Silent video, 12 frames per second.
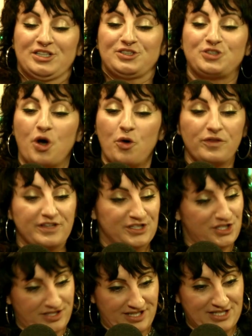So
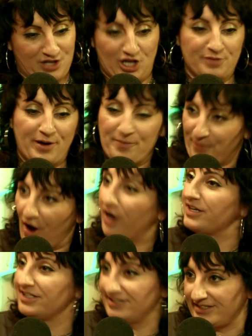it's all about
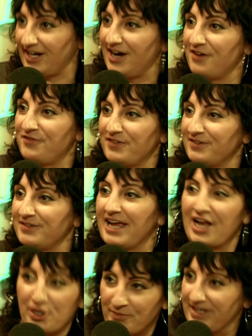body stuff and
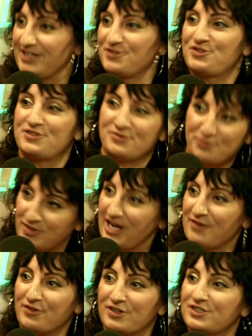ailments and
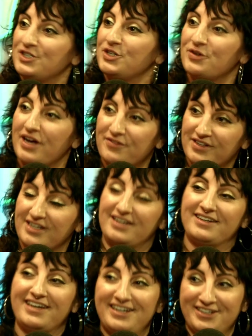whatever. Do you have
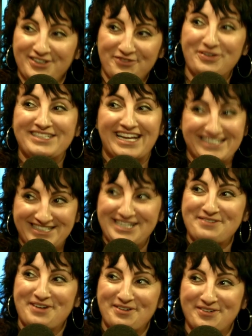any? We sent an
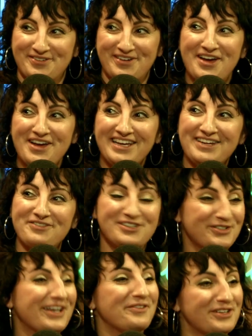email.
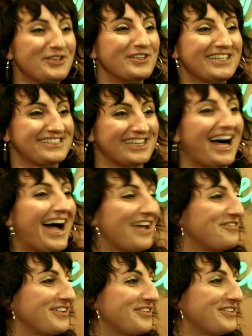We're doing this
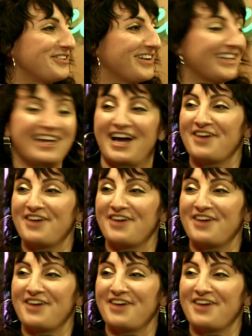live here. We're doing it live.